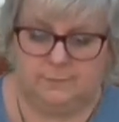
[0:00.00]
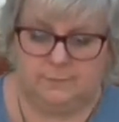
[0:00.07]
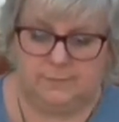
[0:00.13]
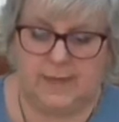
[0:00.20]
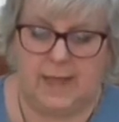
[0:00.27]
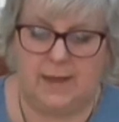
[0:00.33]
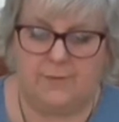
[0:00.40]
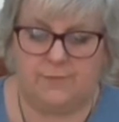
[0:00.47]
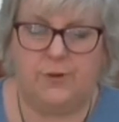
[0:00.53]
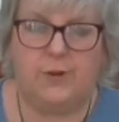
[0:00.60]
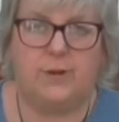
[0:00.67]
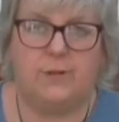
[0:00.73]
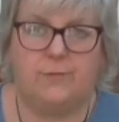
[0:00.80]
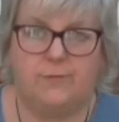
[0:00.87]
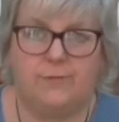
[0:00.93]
cavern
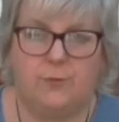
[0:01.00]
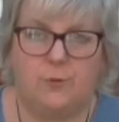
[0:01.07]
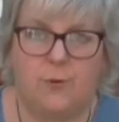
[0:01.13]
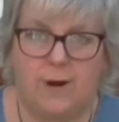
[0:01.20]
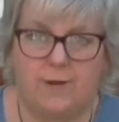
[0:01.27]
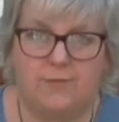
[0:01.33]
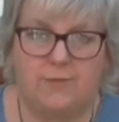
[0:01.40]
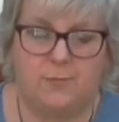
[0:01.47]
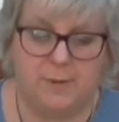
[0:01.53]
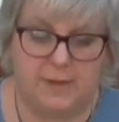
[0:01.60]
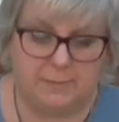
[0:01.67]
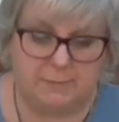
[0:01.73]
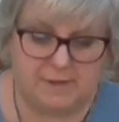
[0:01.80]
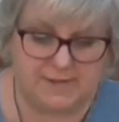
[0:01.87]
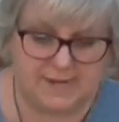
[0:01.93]
of
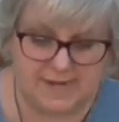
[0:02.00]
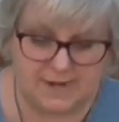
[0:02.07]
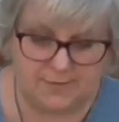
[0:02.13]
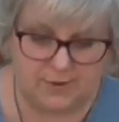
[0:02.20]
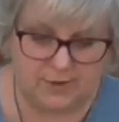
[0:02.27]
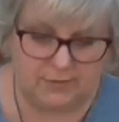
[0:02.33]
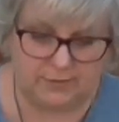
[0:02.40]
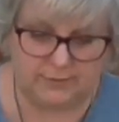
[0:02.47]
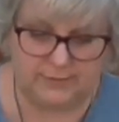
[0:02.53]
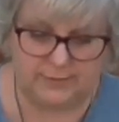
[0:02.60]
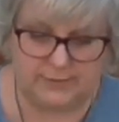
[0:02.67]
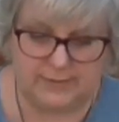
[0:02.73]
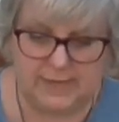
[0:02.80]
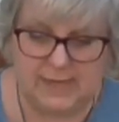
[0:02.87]
crafting materials,